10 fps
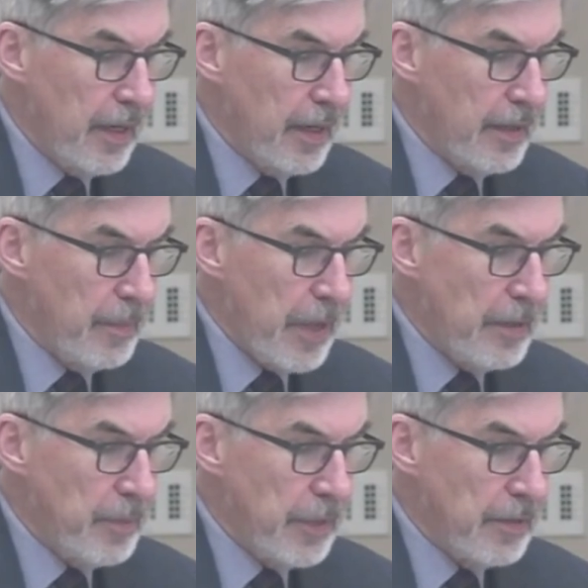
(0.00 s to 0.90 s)
an
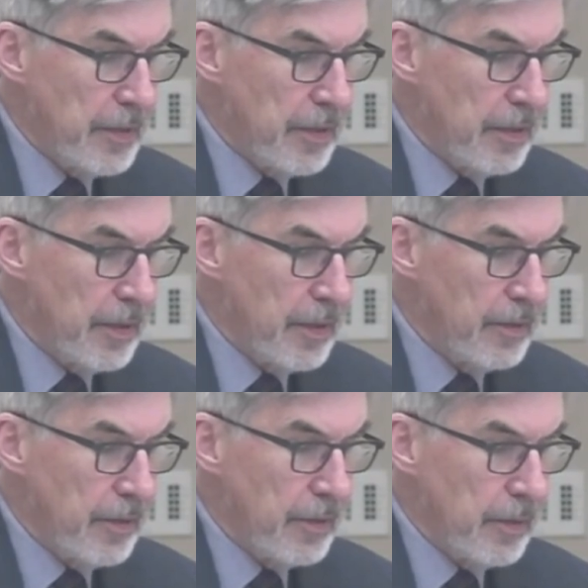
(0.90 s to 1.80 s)
amendment
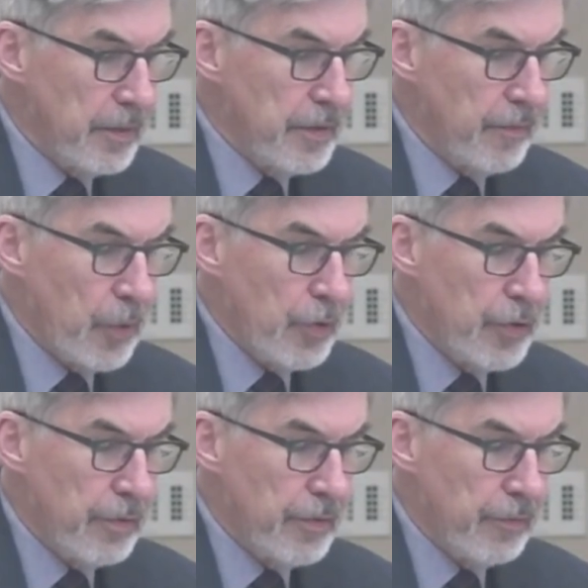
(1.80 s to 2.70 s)
to the notice of
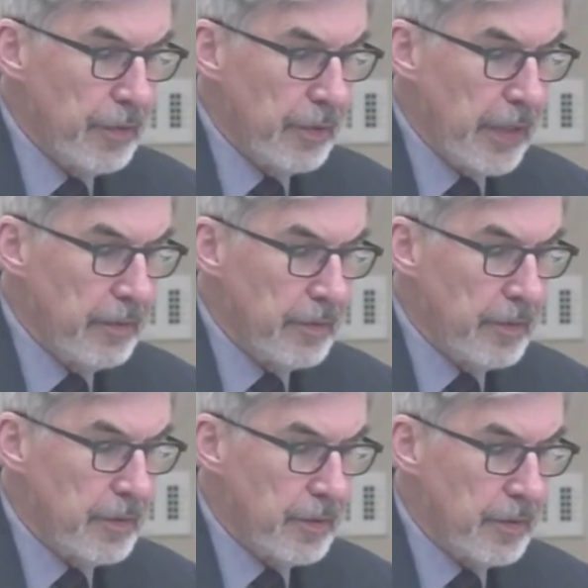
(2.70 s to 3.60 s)
motion to rule out
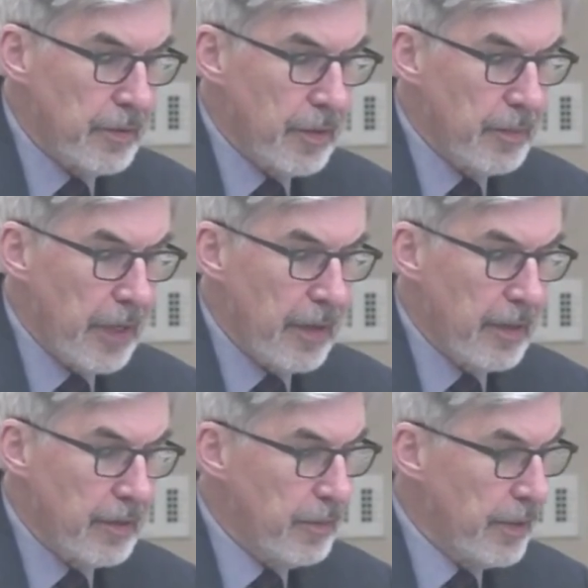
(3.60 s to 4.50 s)
termini
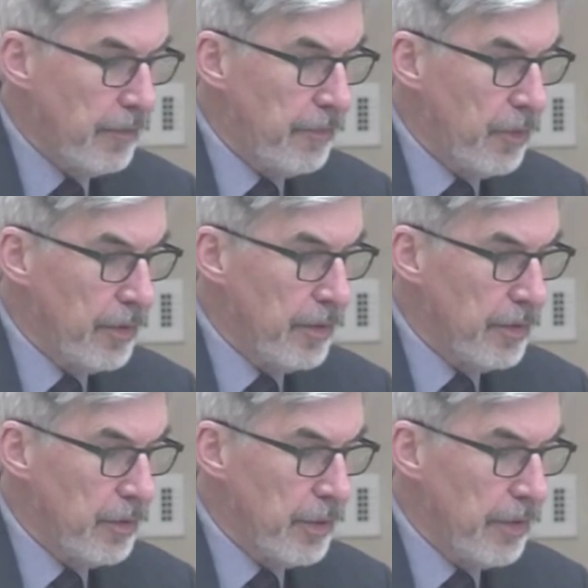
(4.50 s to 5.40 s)
at 24th and
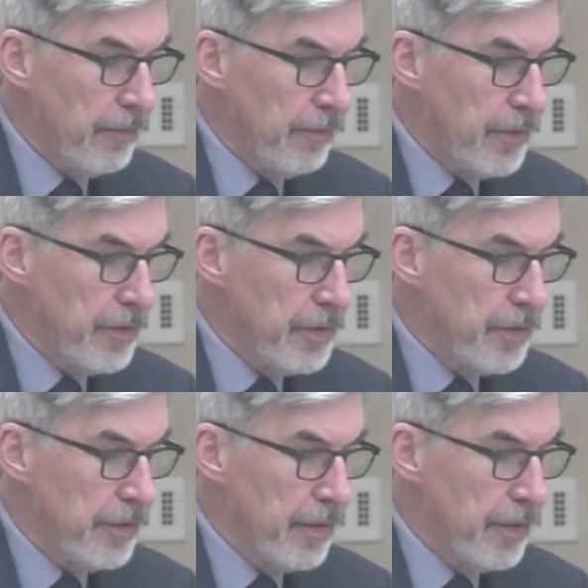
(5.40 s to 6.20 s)
21st,